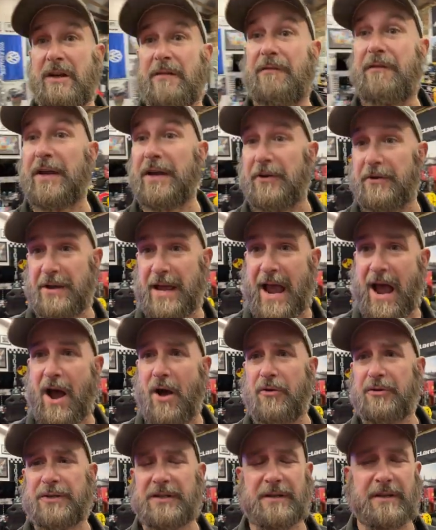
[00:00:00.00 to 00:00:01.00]
figured
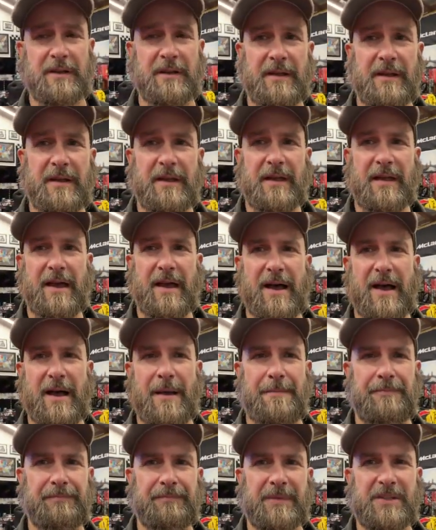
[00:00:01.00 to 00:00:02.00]
out.
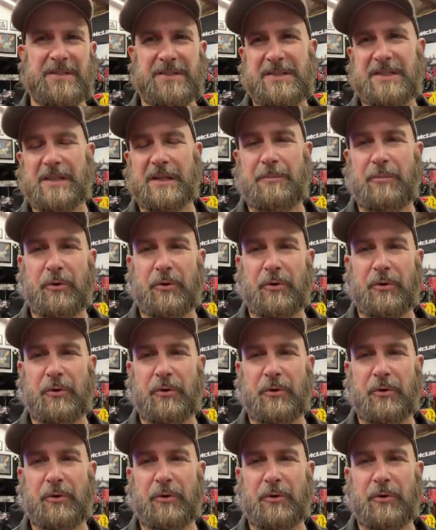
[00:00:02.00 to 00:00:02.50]
Because it's a little more